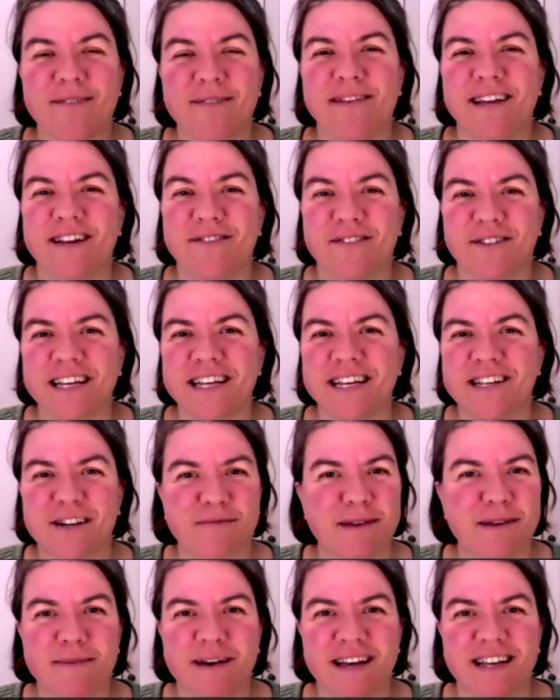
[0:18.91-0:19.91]
I mean, it really took
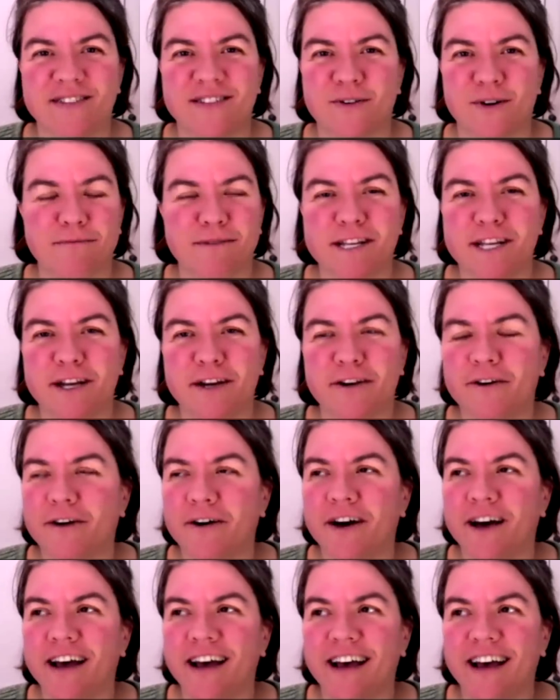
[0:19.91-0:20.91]
me by storm,
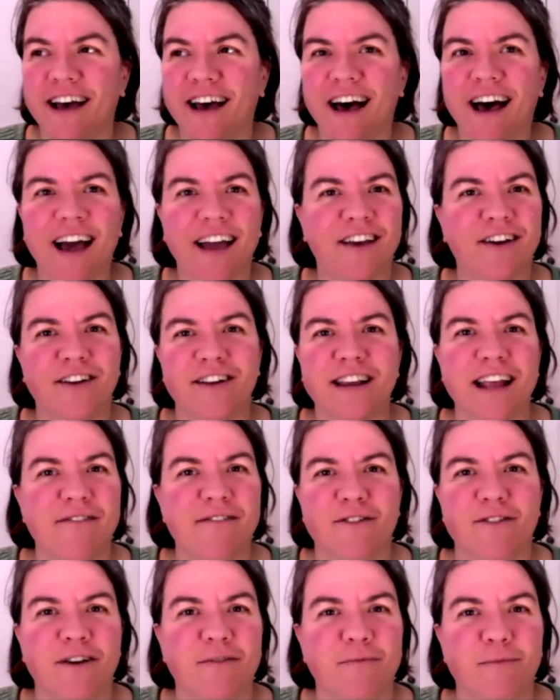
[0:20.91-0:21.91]
too. I could
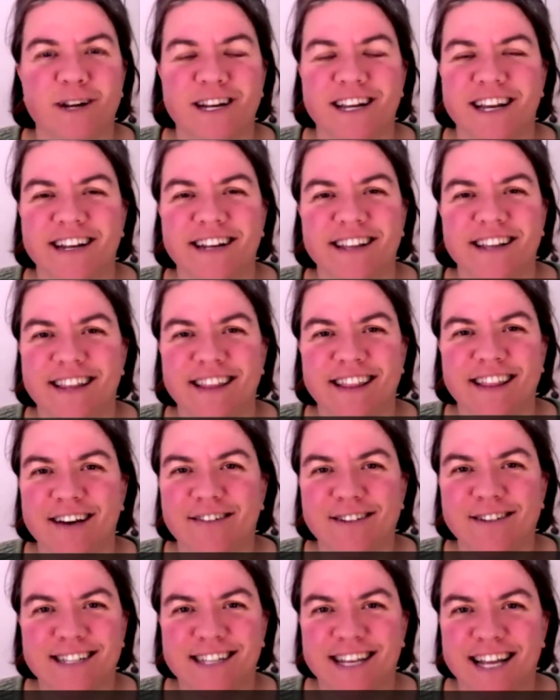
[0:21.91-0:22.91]
never have predicted that
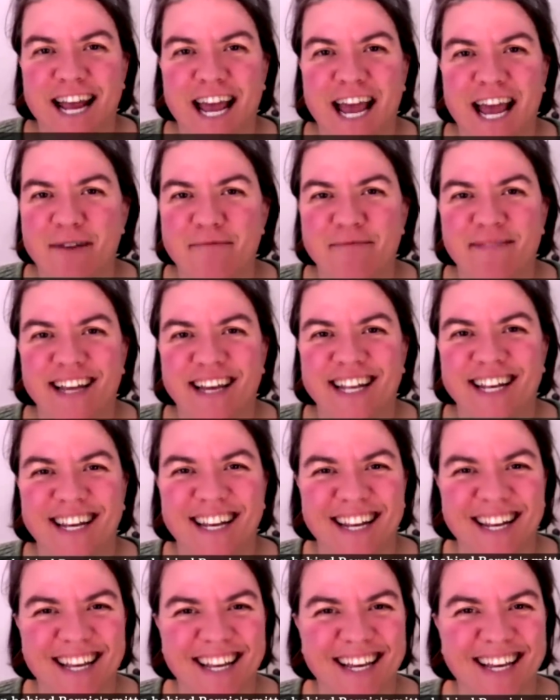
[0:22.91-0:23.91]
that was going to
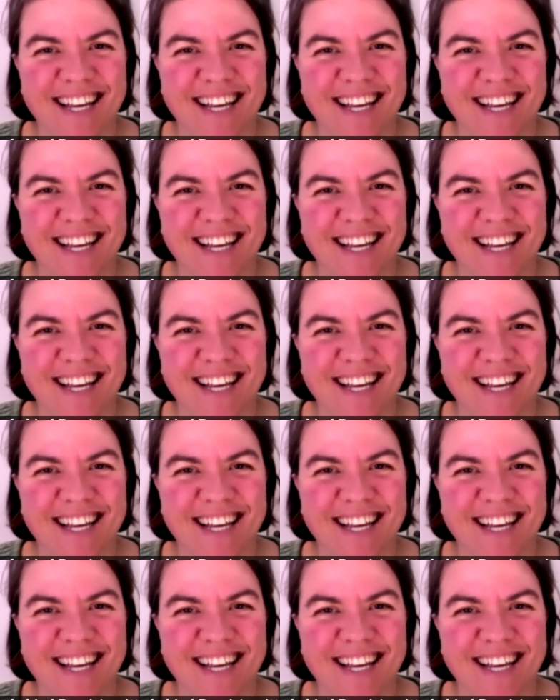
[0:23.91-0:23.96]
happen.